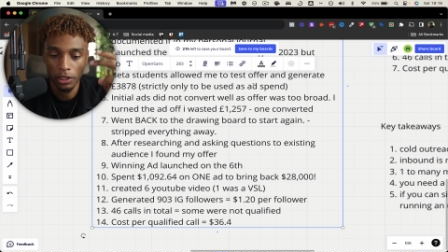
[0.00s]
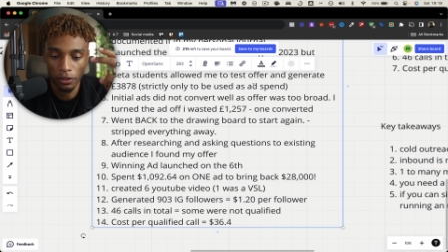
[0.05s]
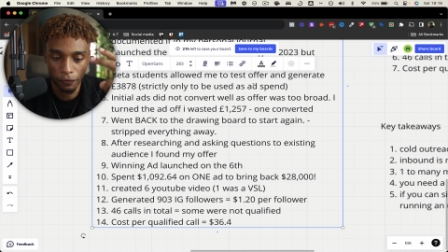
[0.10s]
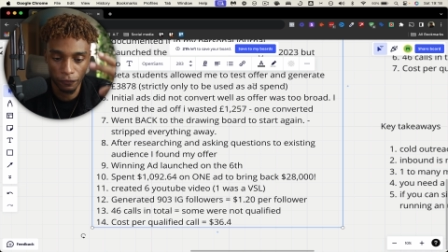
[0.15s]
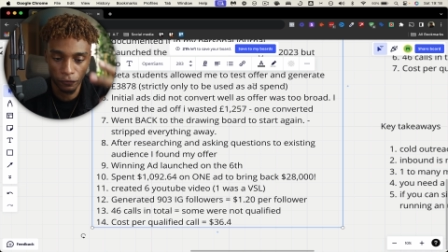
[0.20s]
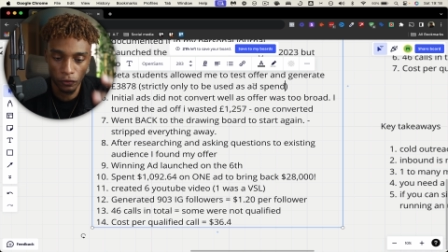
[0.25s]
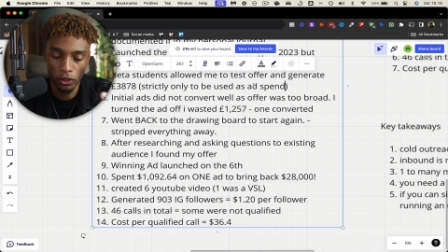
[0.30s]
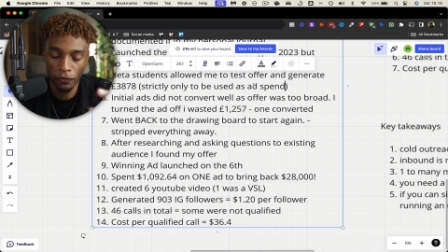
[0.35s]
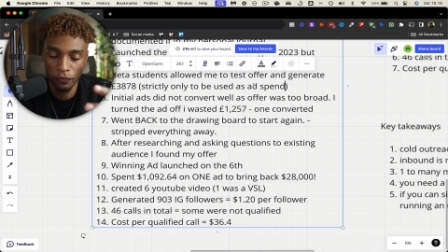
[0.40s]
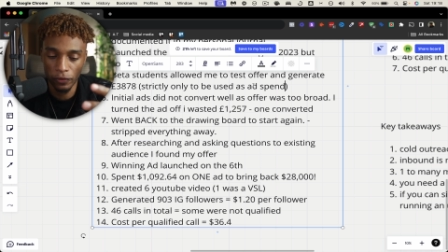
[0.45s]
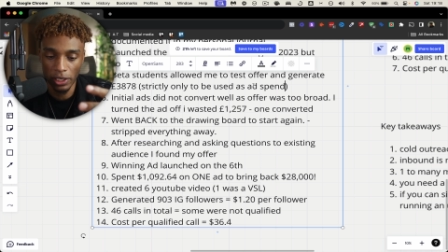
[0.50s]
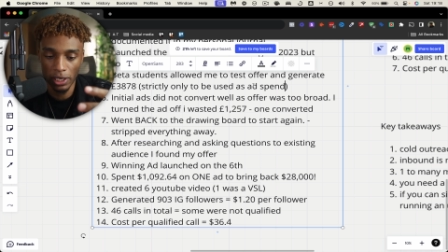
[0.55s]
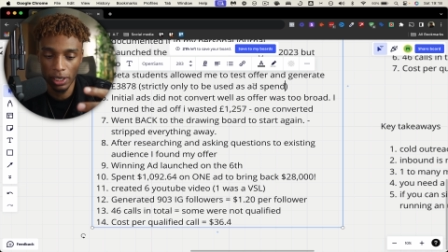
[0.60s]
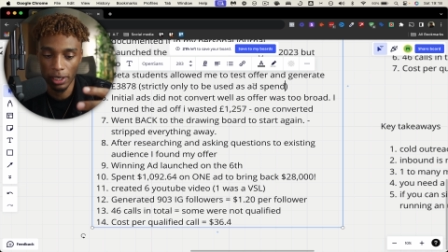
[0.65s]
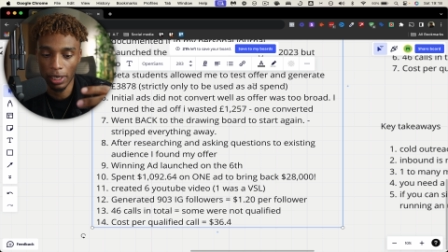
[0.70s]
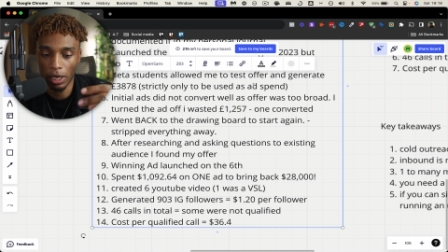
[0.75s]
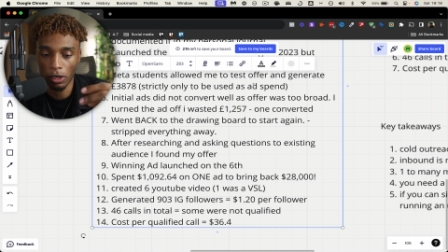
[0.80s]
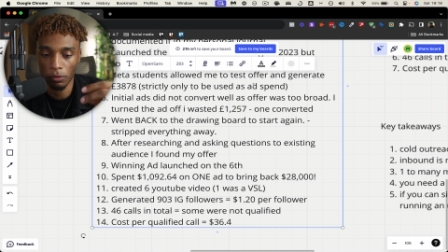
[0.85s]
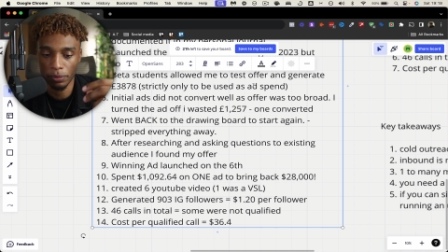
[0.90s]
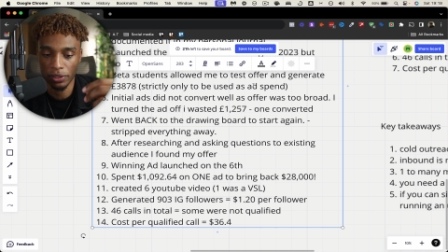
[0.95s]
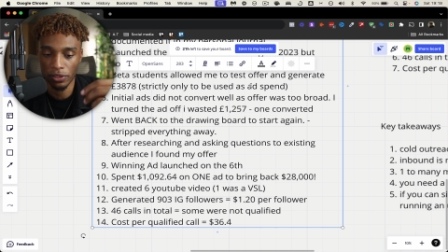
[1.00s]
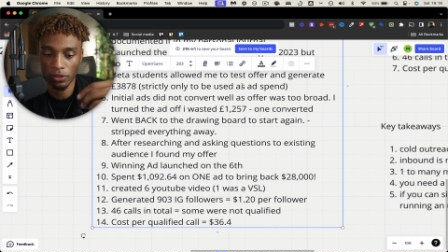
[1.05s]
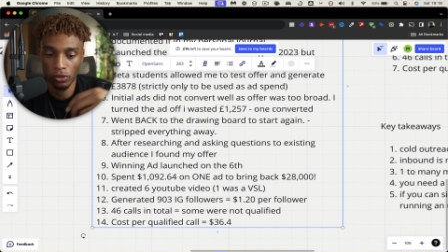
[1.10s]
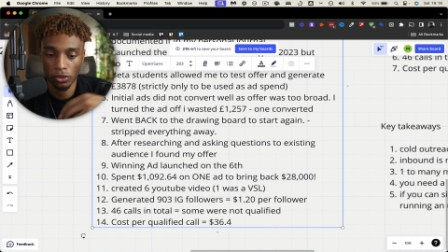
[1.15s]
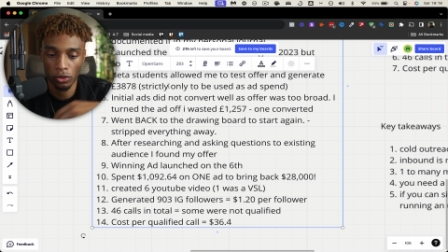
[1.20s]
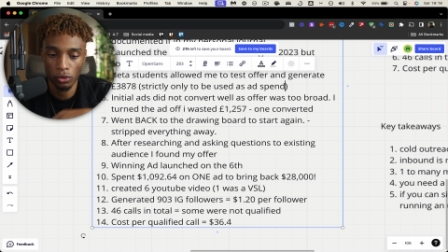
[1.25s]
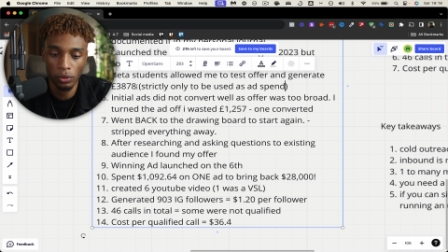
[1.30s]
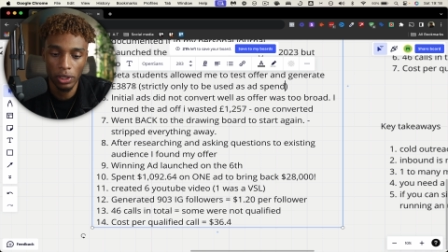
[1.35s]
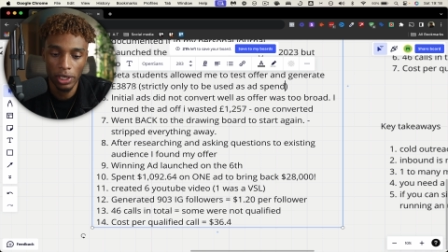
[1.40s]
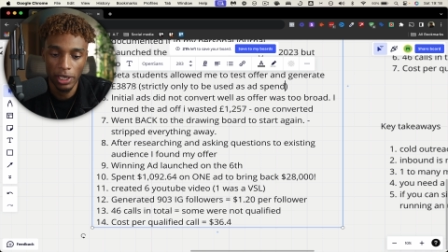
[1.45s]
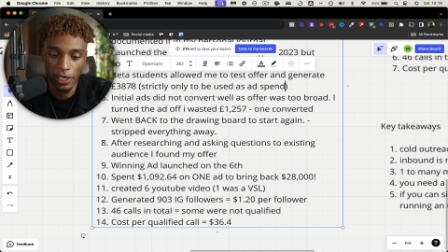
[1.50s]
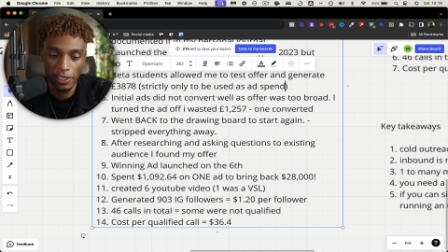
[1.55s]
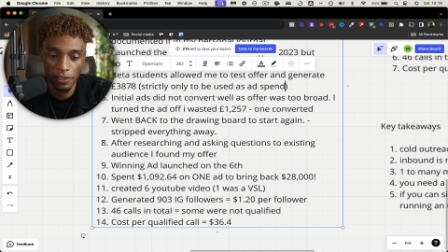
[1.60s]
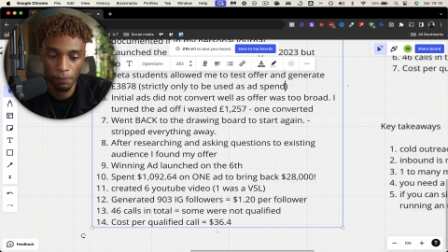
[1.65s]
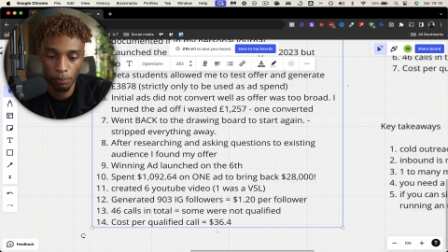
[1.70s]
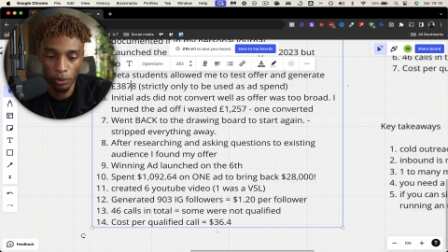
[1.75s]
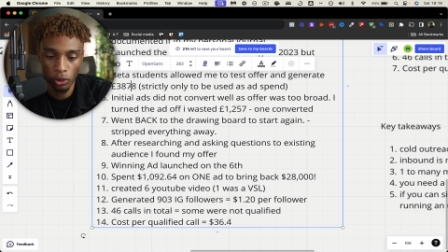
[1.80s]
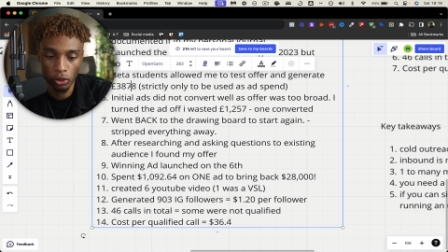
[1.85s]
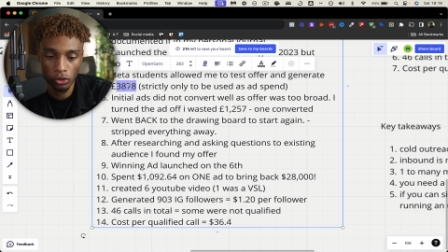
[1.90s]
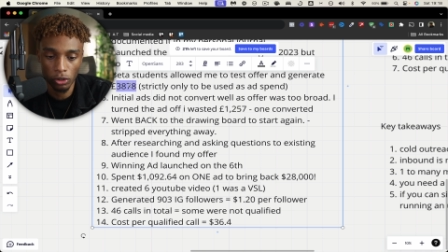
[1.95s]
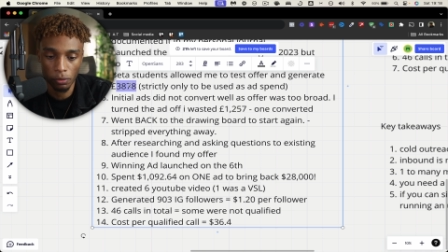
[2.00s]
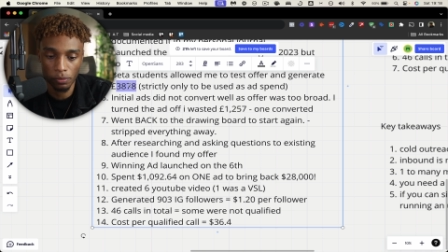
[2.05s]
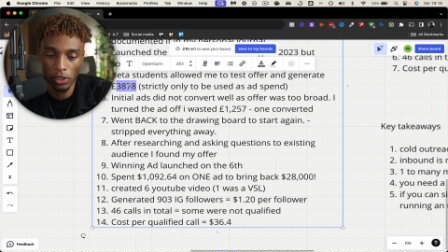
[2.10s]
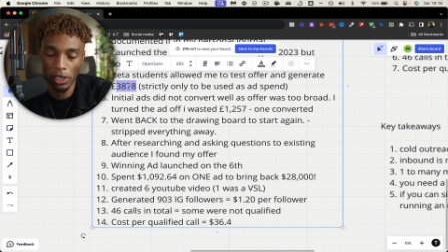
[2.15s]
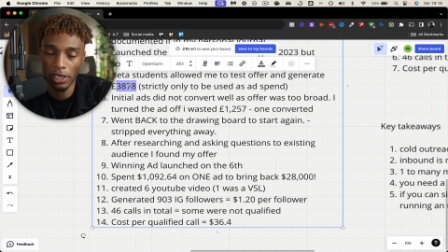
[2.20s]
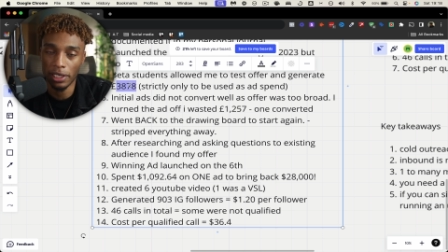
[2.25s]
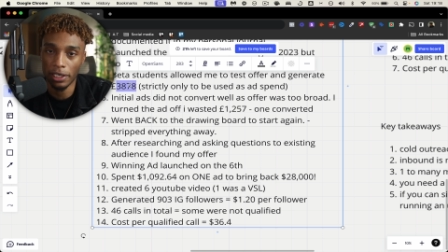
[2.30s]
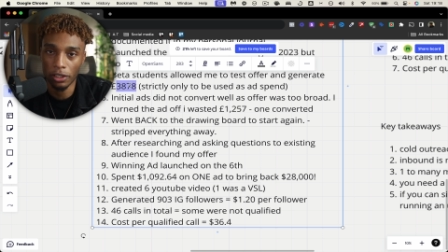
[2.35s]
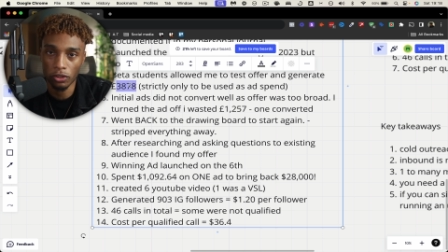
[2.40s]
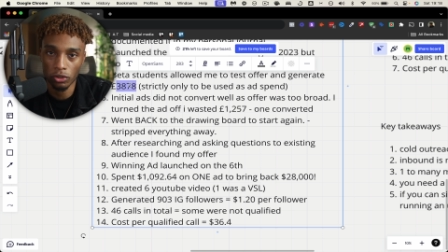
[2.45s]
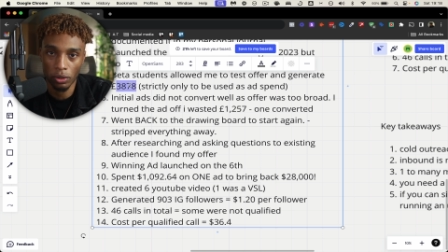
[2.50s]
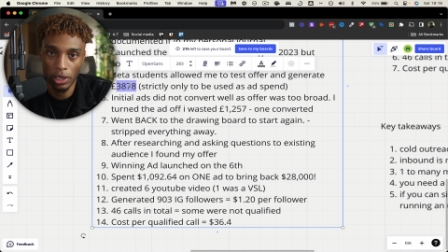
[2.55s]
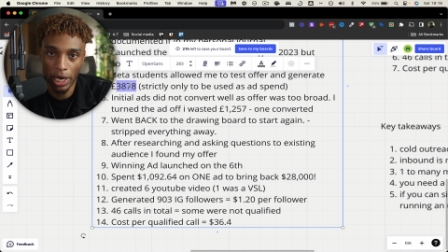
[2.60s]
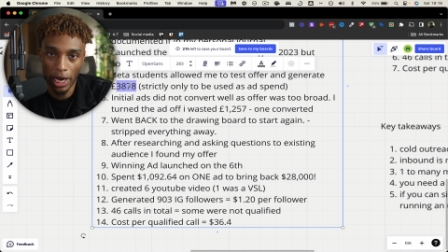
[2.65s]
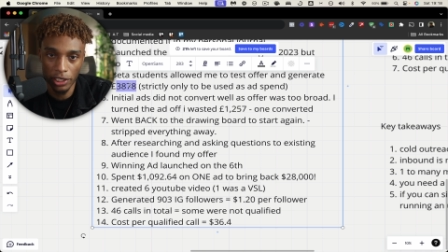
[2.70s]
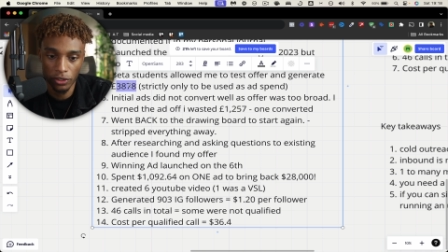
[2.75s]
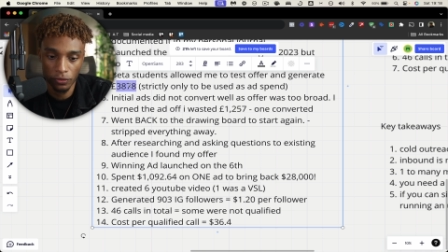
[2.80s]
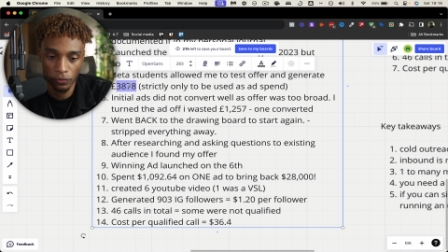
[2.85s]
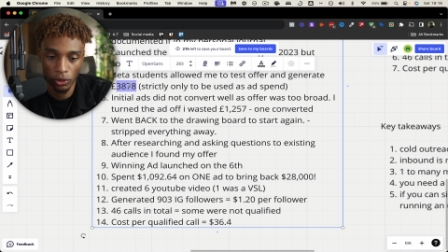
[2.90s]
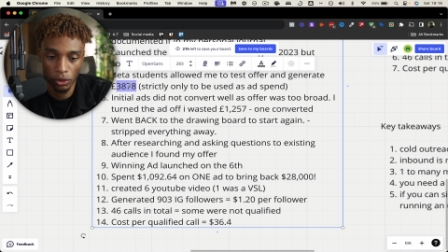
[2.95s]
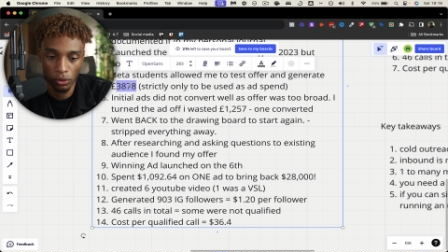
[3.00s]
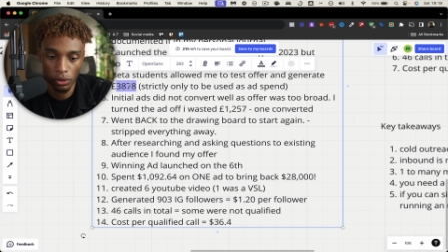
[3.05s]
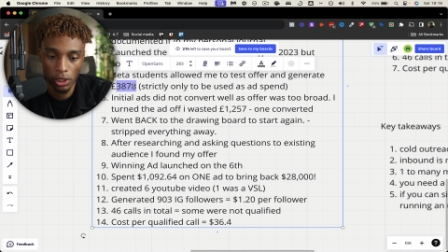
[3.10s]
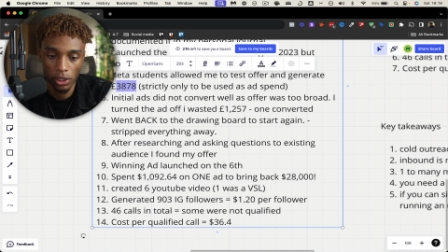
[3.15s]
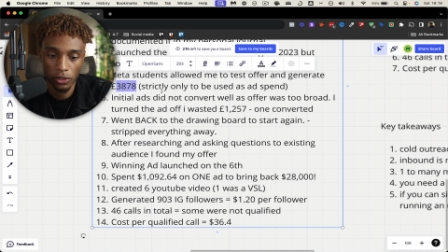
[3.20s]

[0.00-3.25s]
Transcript: The third thing it allowed me to do is build up initial cash flow.